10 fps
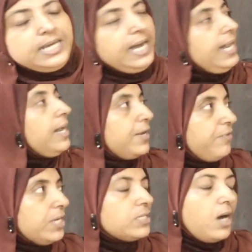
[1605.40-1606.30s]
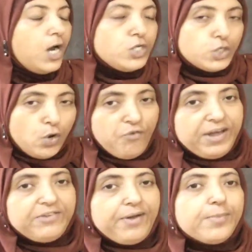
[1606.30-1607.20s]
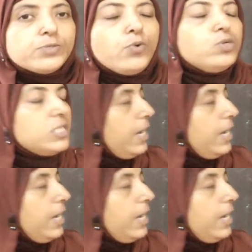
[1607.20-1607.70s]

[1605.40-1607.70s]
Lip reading: Then it was also very famous for